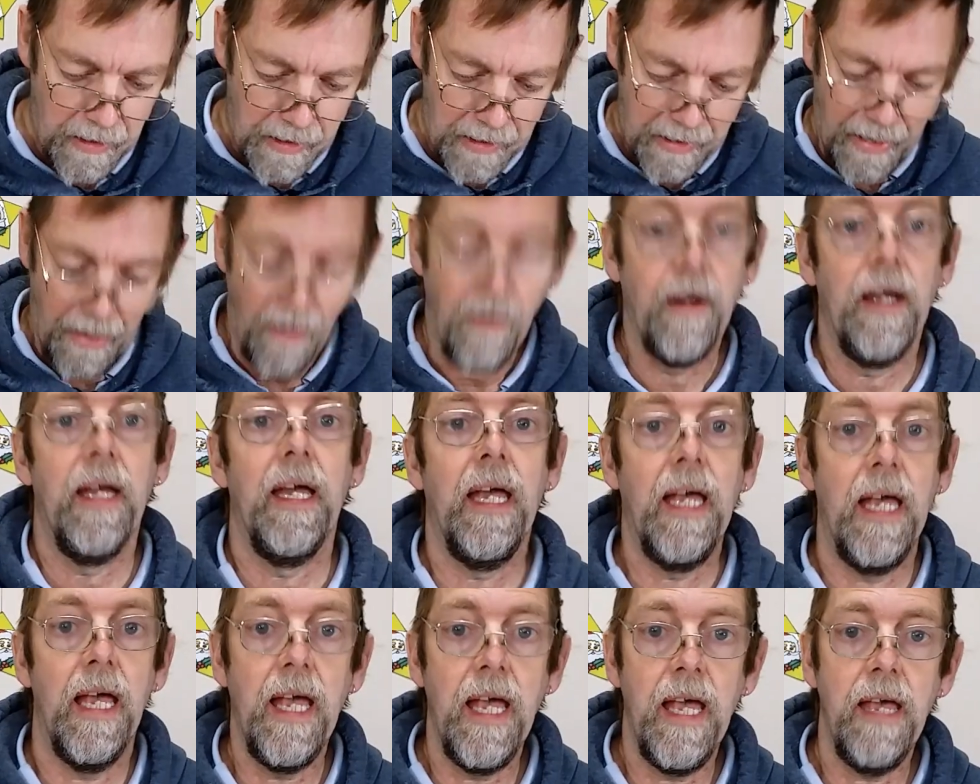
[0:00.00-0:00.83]
Now,
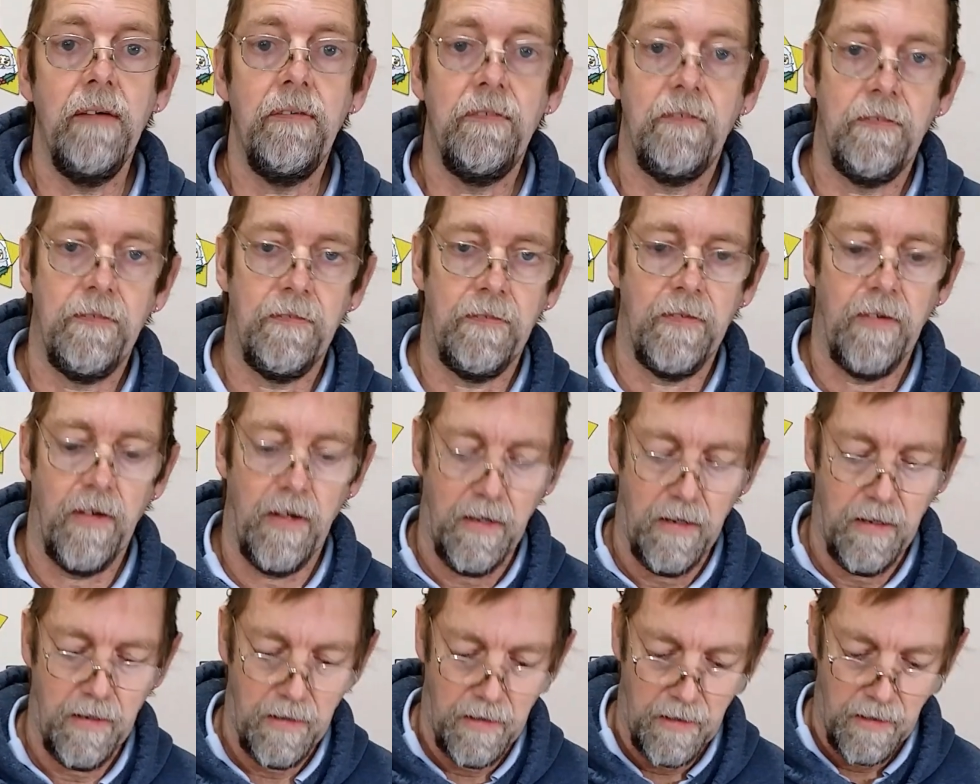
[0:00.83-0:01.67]
if
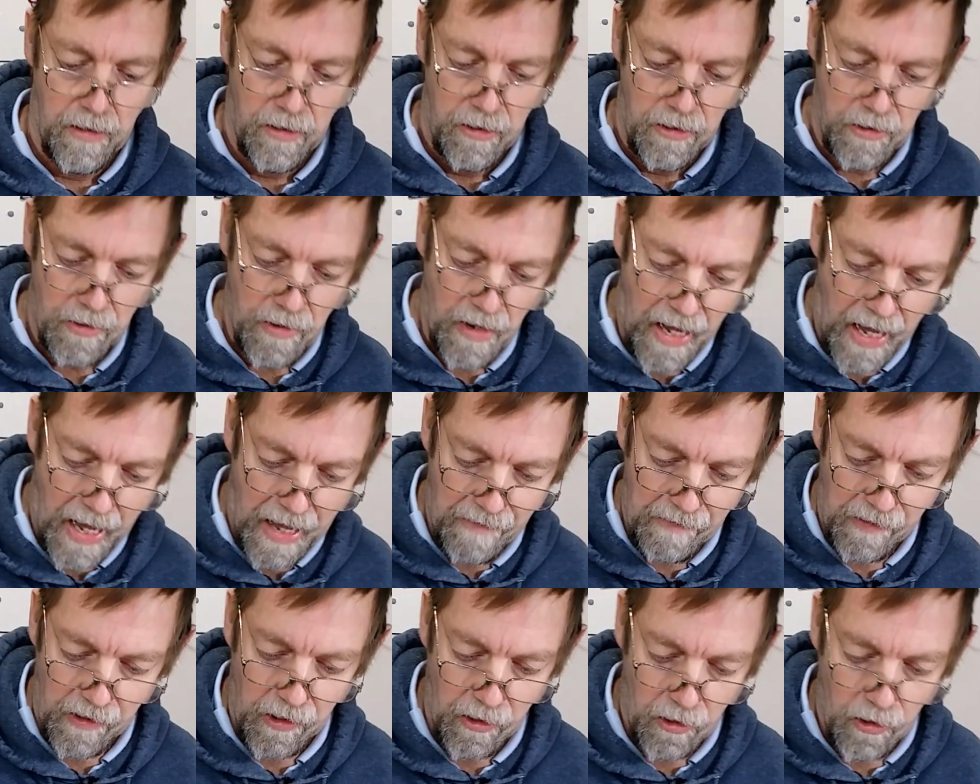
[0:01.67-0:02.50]
you
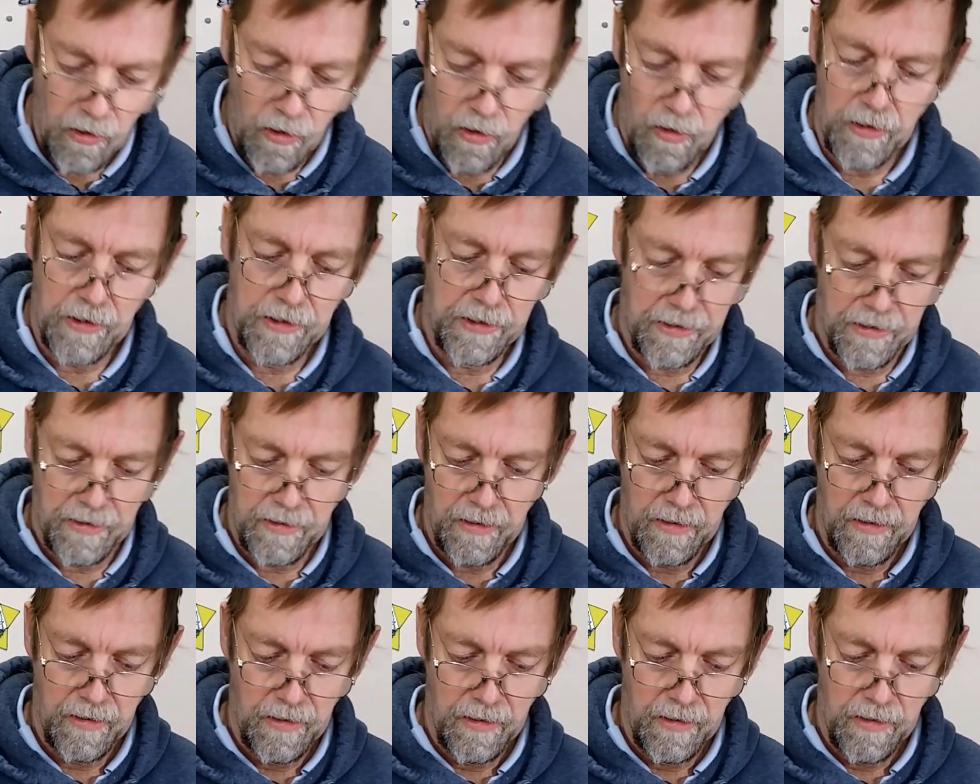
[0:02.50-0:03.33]
haven't got
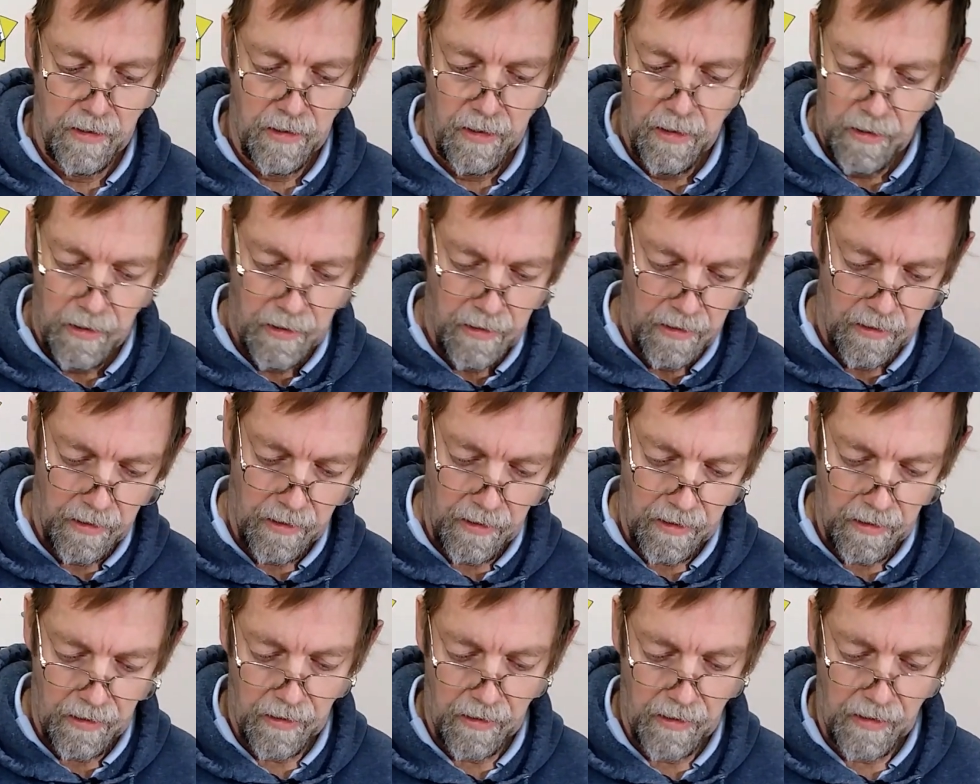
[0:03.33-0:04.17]

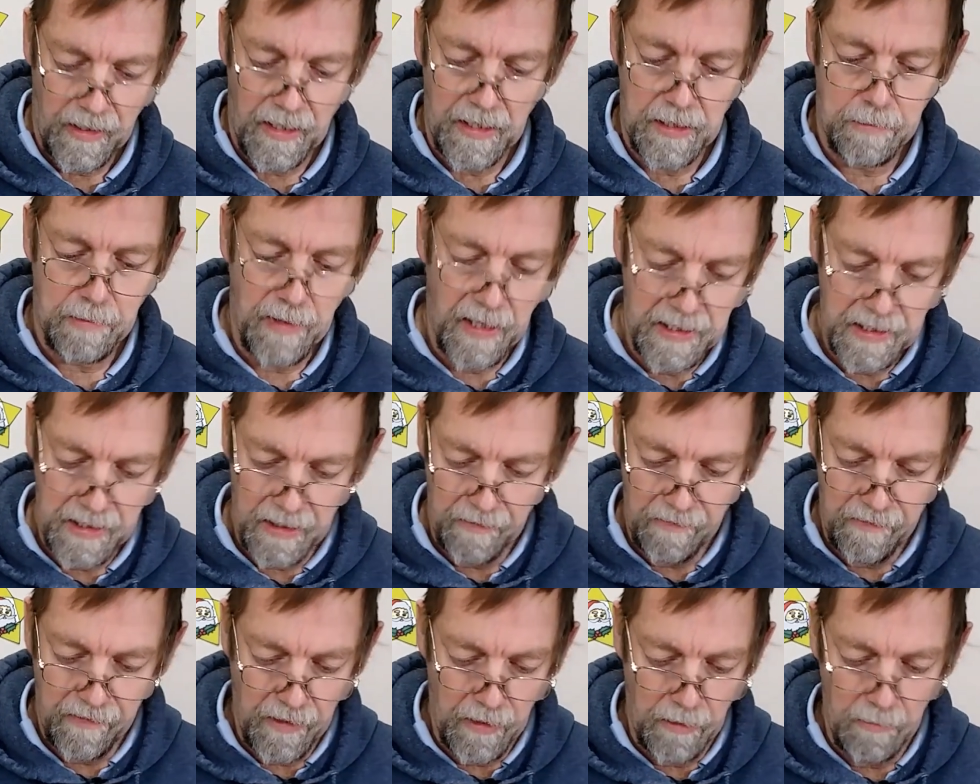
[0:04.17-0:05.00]
glass painting
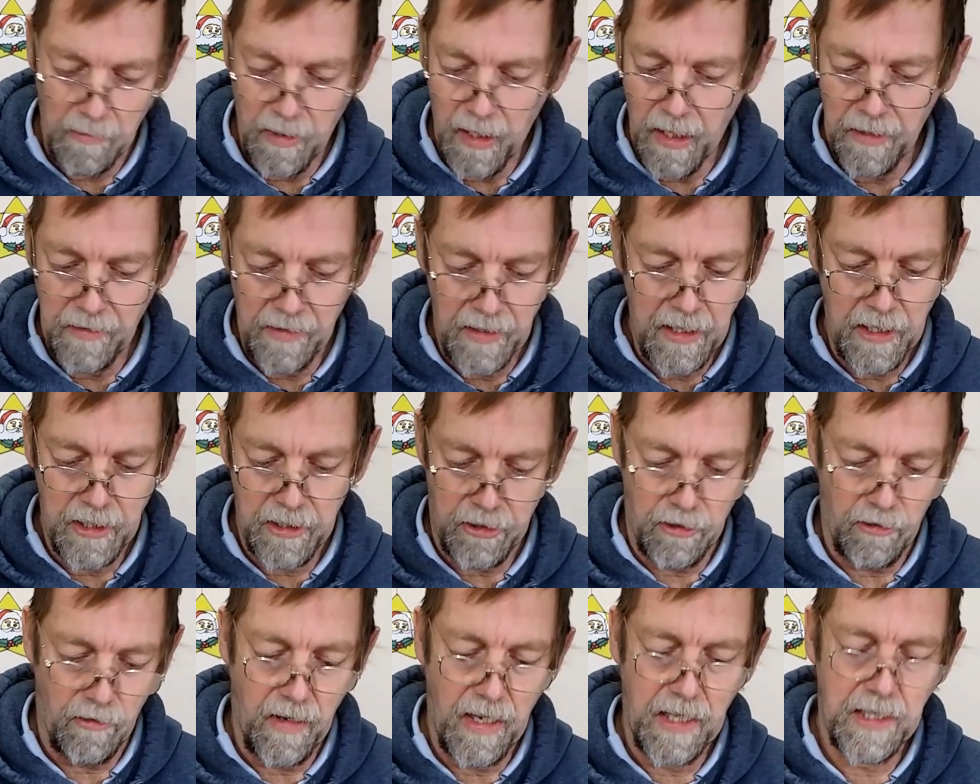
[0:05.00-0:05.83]
film like this,
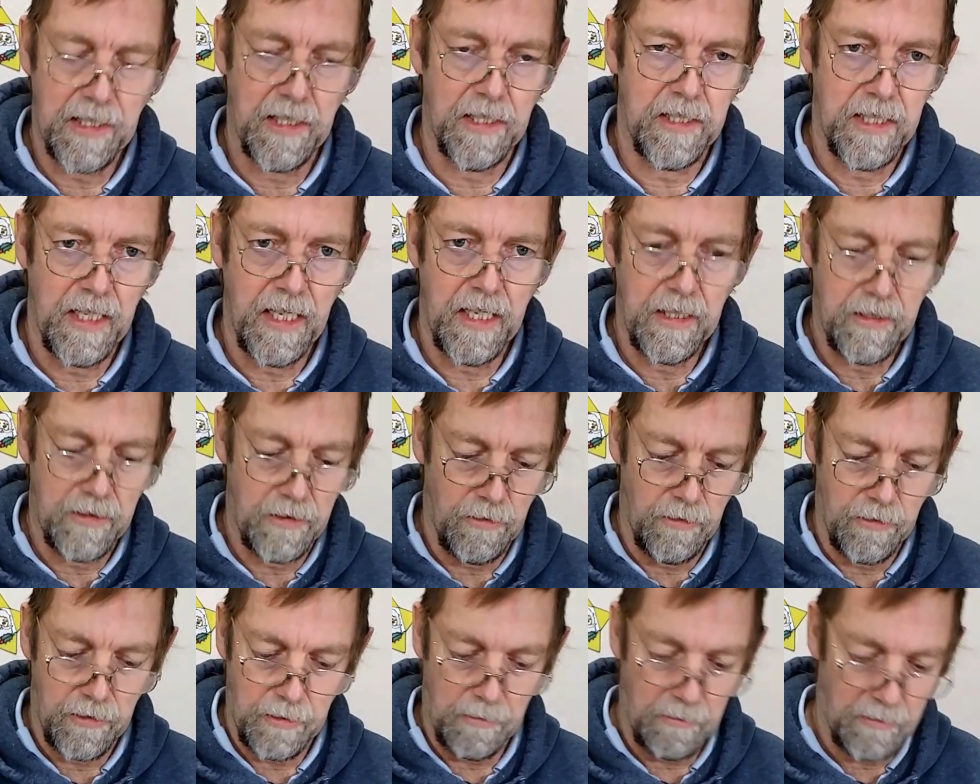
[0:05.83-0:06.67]
or acetate,
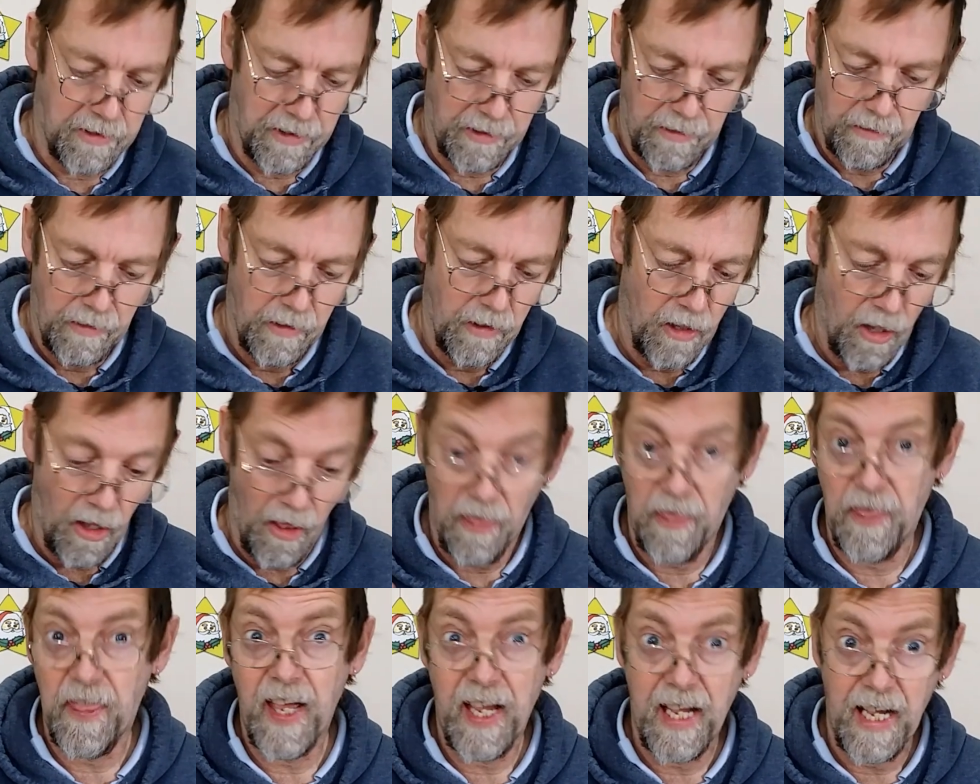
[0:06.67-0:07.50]
or a
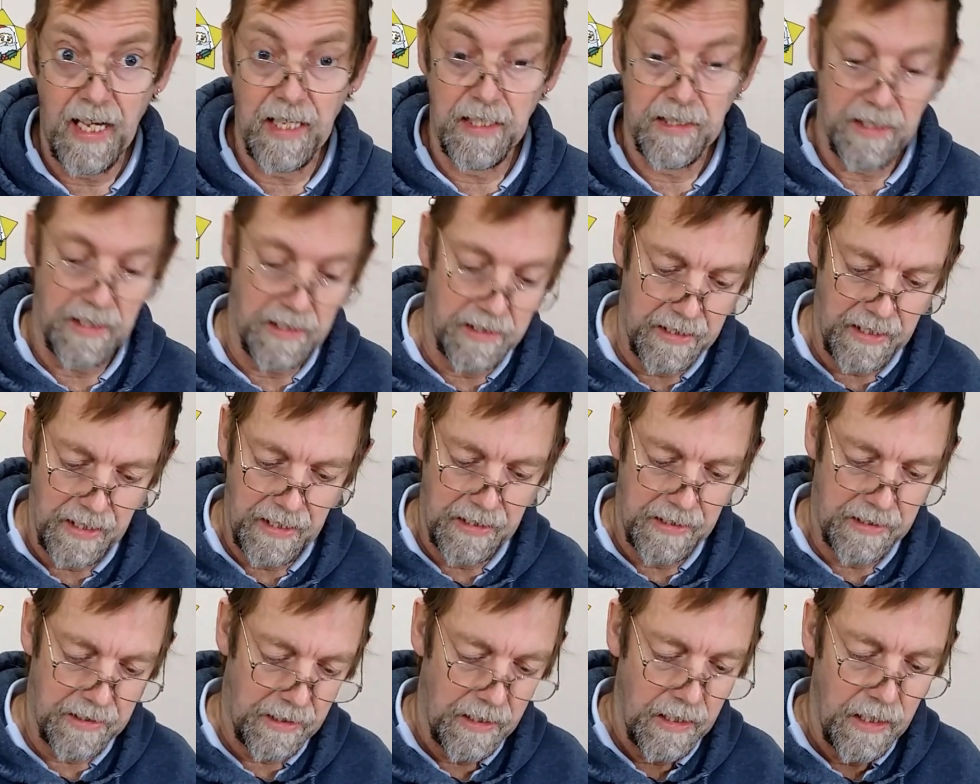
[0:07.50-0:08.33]
thick
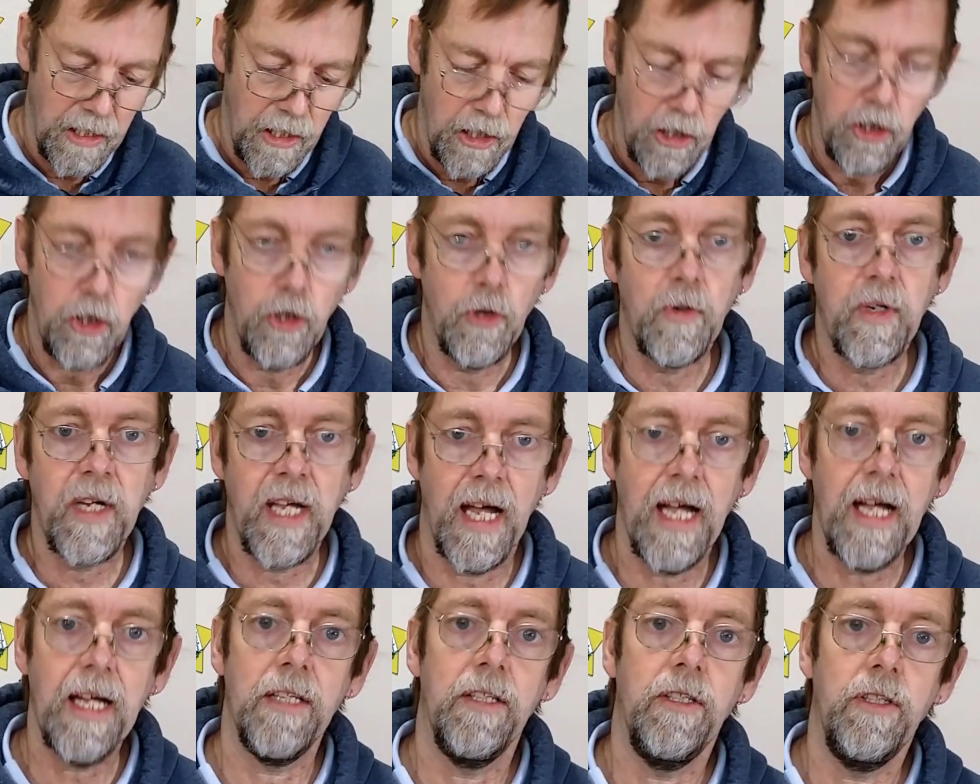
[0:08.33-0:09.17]
acetate, you
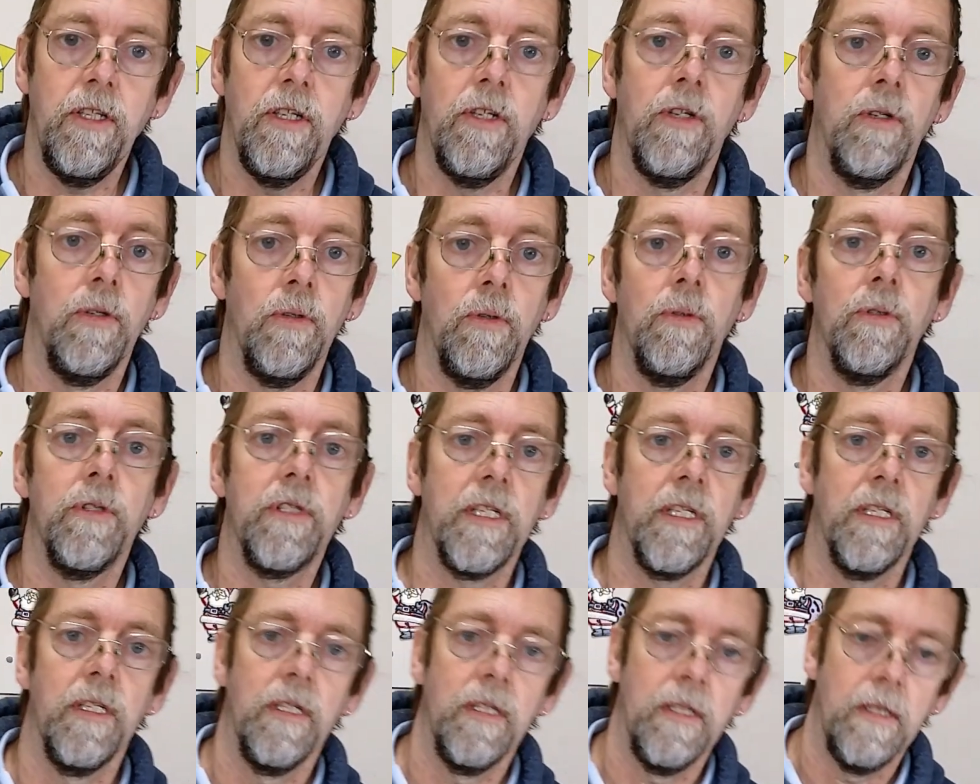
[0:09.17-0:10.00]
can use